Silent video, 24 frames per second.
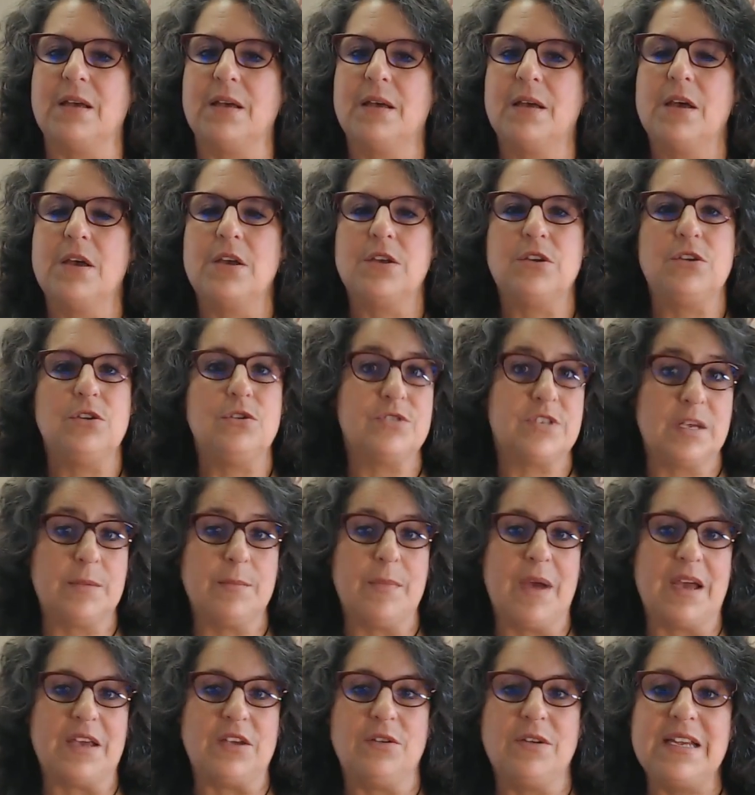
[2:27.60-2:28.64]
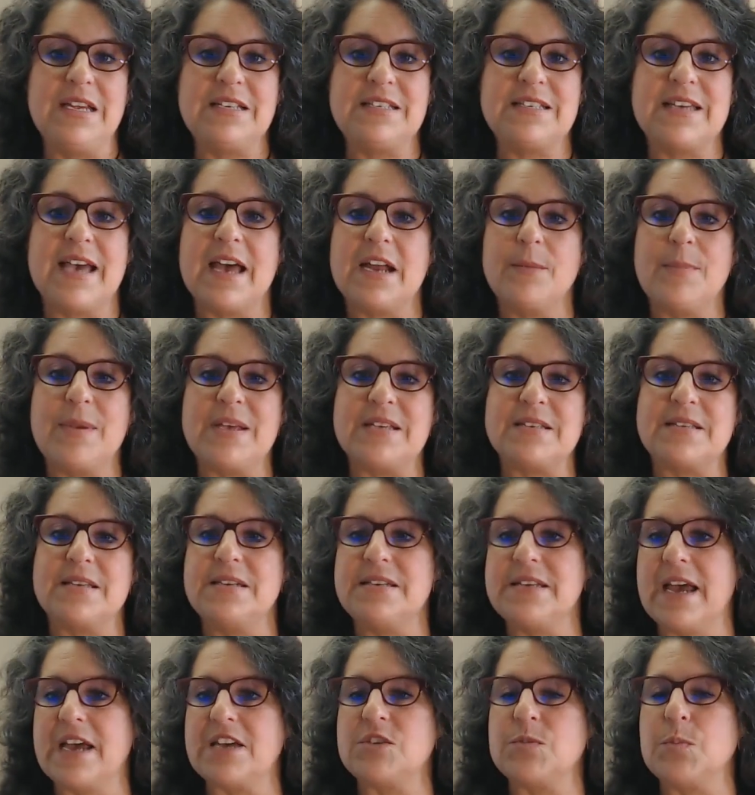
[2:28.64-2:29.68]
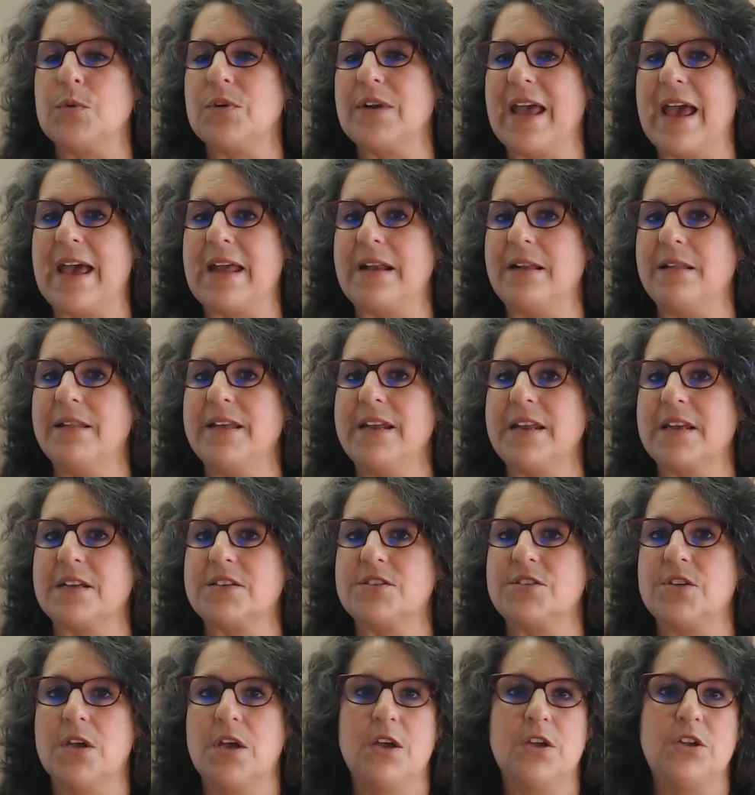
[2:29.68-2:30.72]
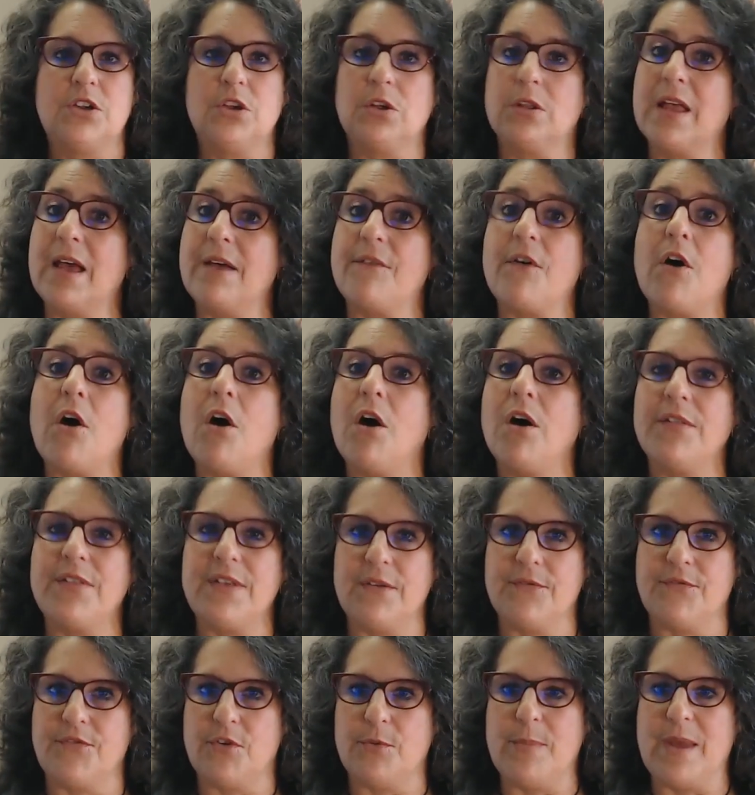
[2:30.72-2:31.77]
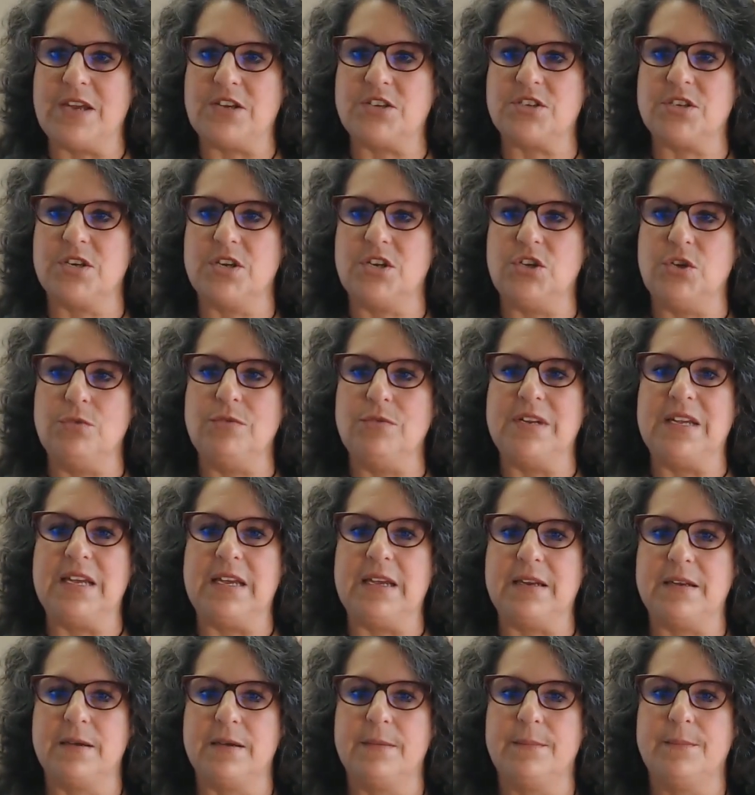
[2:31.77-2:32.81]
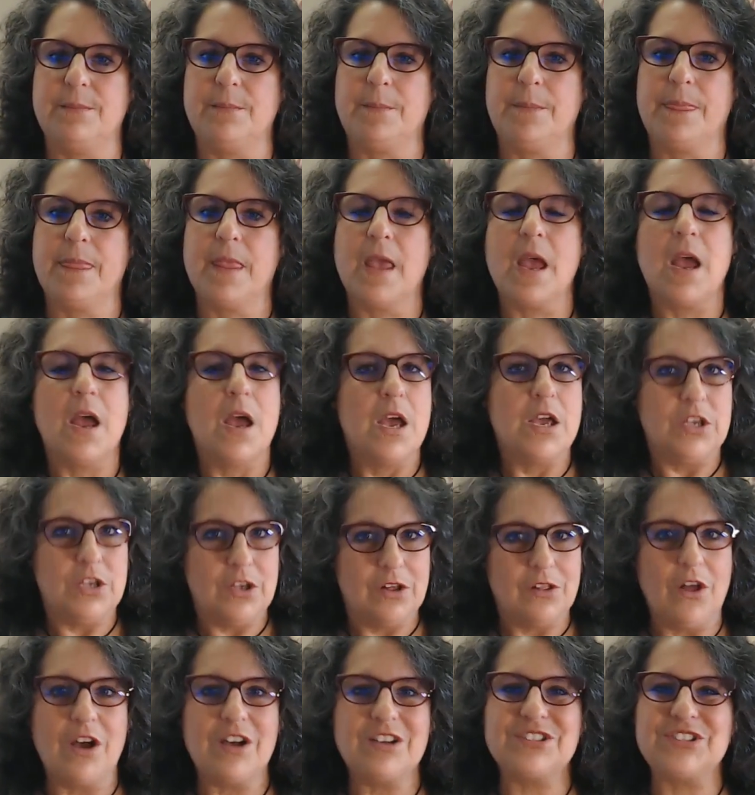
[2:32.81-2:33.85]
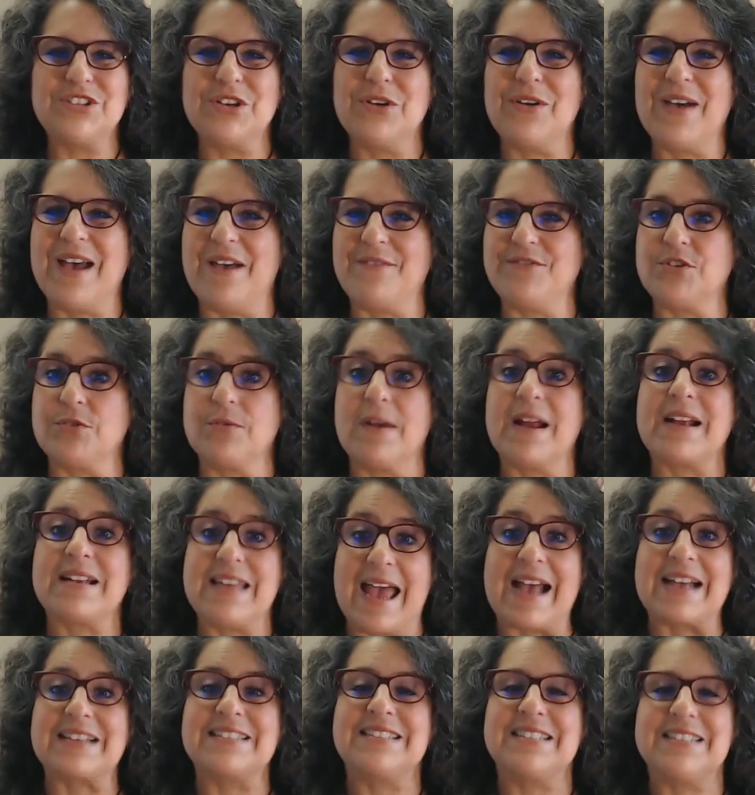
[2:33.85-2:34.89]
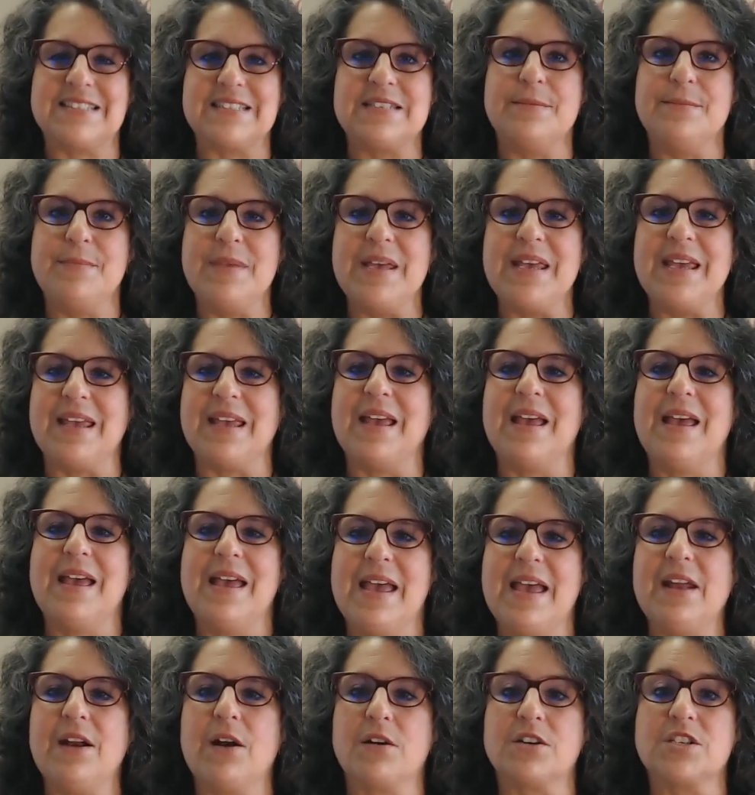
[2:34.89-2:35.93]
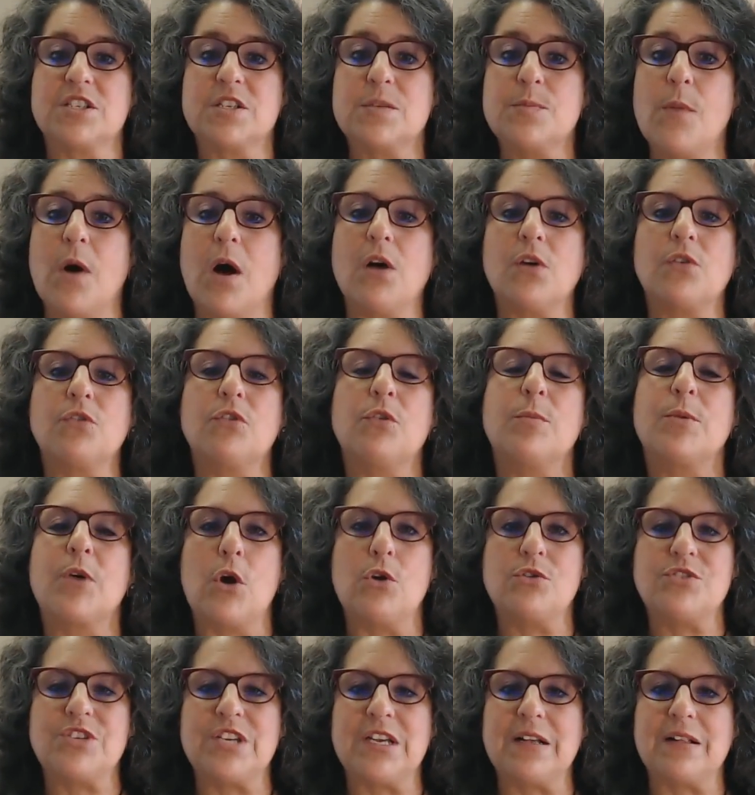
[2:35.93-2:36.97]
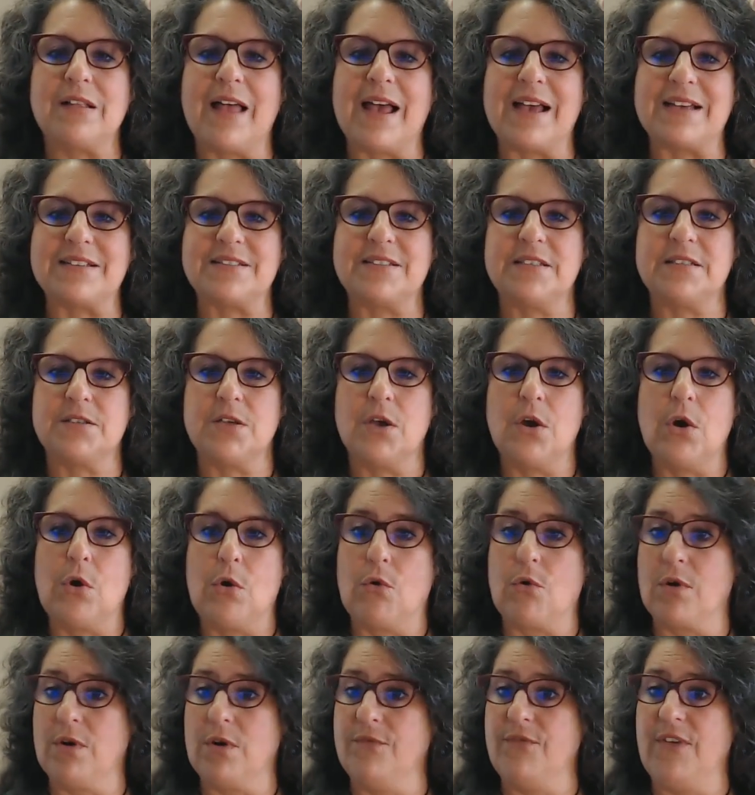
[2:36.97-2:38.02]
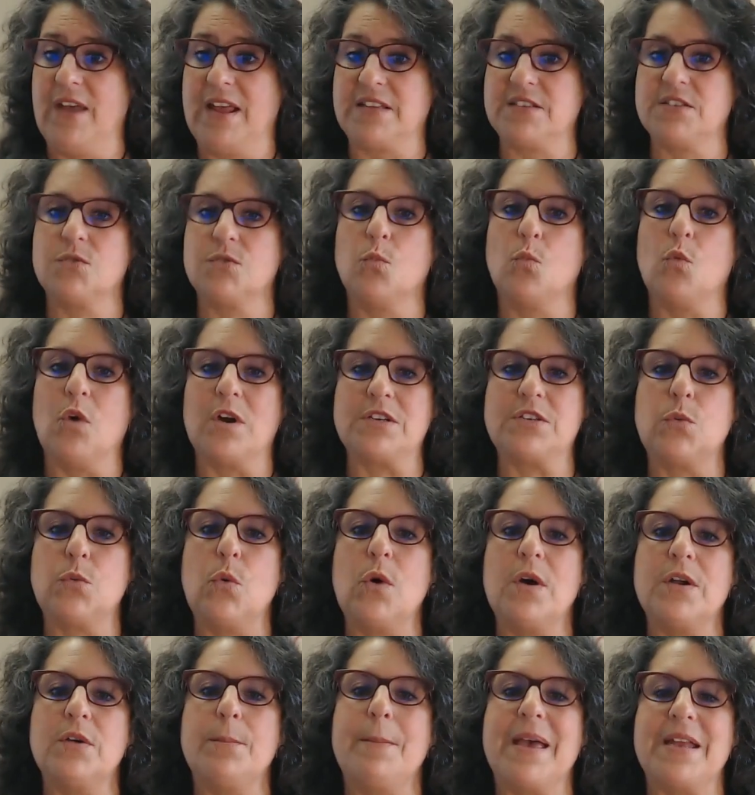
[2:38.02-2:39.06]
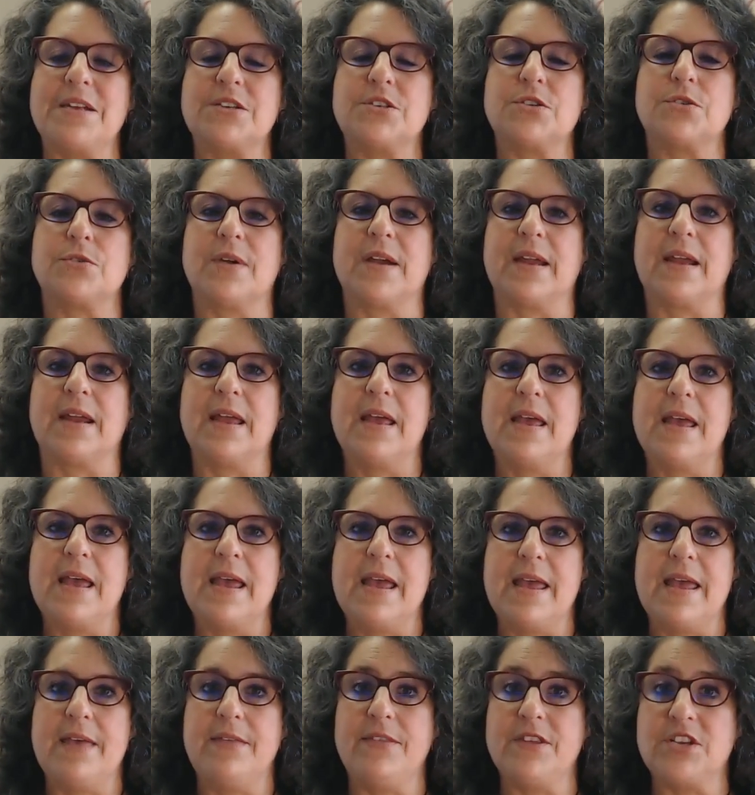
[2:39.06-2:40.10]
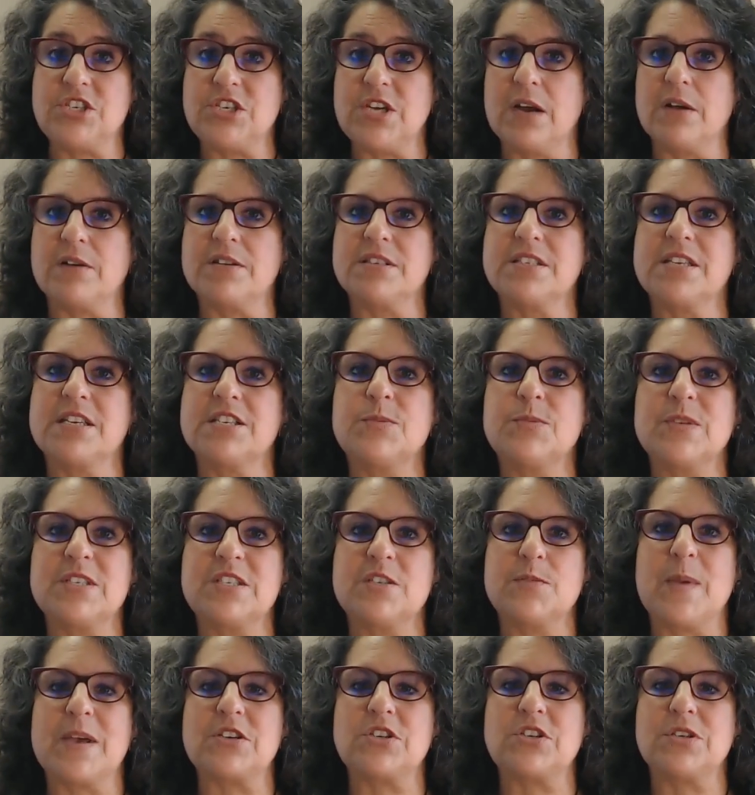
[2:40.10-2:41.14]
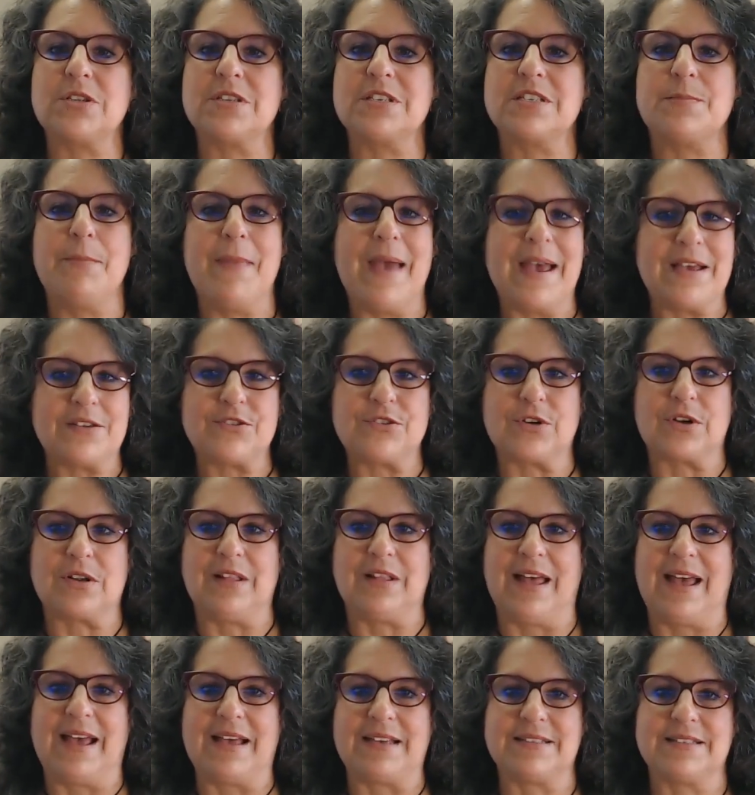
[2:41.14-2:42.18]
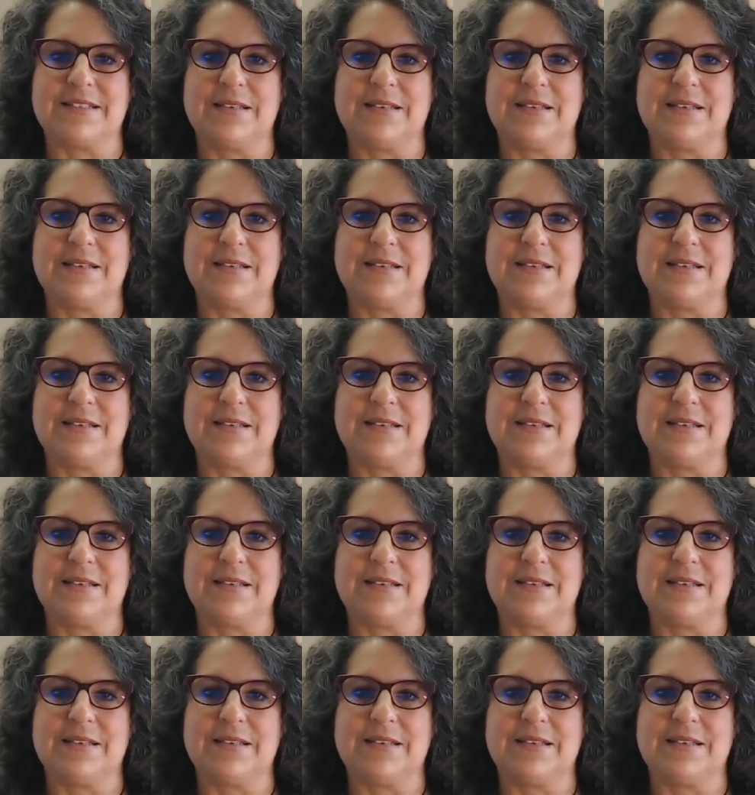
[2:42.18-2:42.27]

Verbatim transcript: Using my unique database and dashboard analytics, you'll have all the information you need. You'll also have direct access to me in our small group coaching classes or advanced one-to-one mentoring in the Chair Assessment Specialist Masterclass.